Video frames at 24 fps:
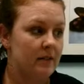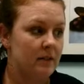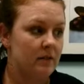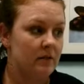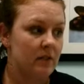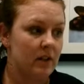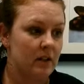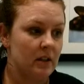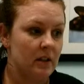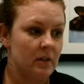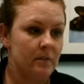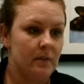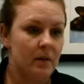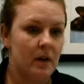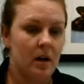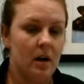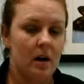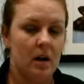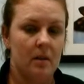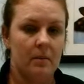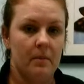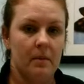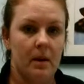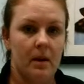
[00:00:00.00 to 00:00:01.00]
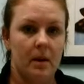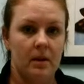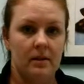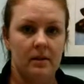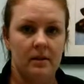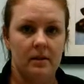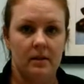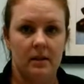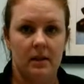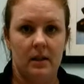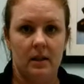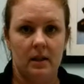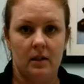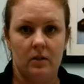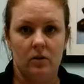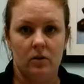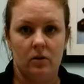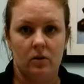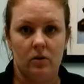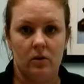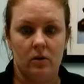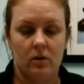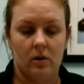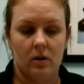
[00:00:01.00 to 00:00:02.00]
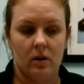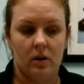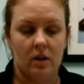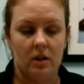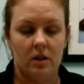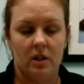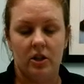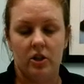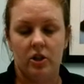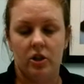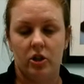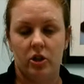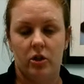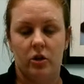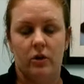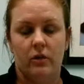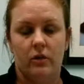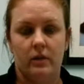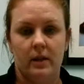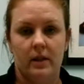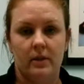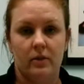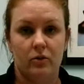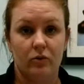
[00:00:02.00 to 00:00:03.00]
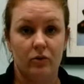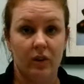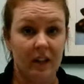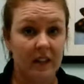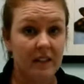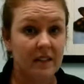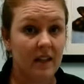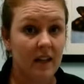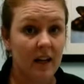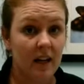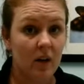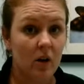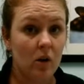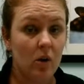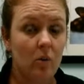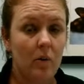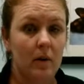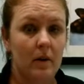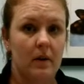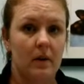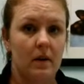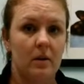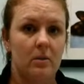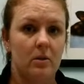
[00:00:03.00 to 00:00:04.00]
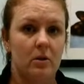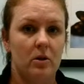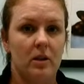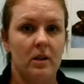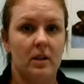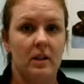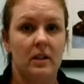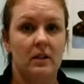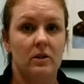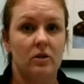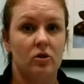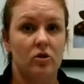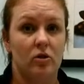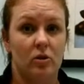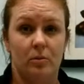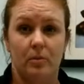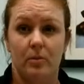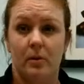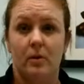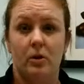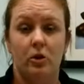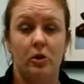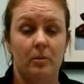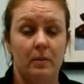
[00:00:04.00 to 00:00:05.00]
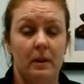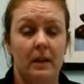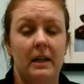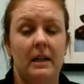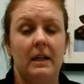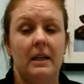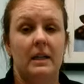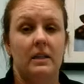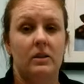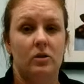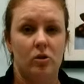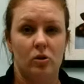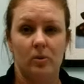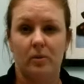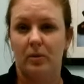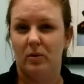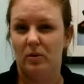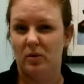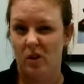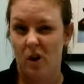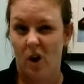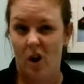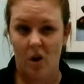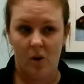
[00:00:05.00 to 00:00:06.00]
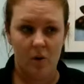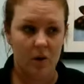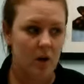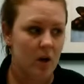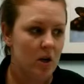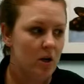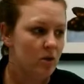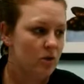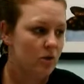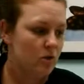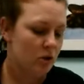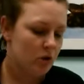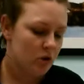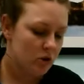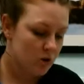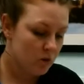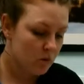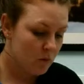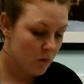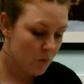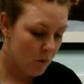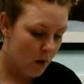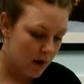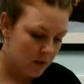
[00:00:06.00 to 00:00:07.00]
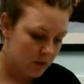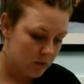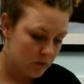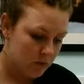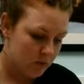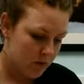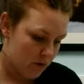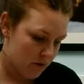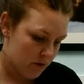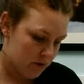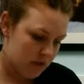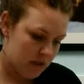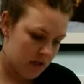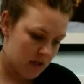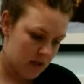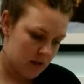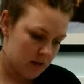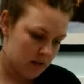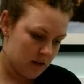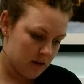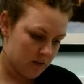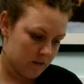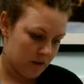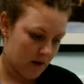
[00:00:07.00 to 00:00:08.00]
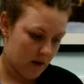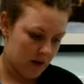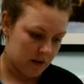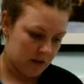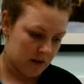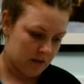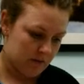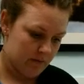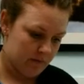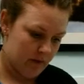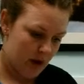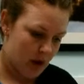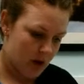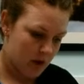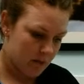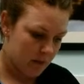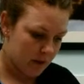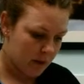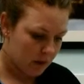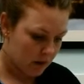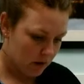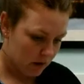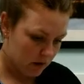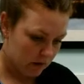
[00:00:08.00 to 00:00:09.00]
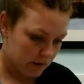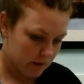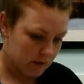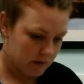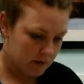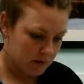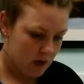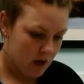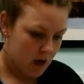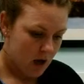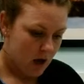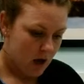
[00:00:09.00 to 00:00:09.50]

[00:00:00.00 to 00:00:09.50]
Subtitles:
develop a disease or a condition known as ringtail when the humidity is super low. So you just want to watch for those things as far as environment goes.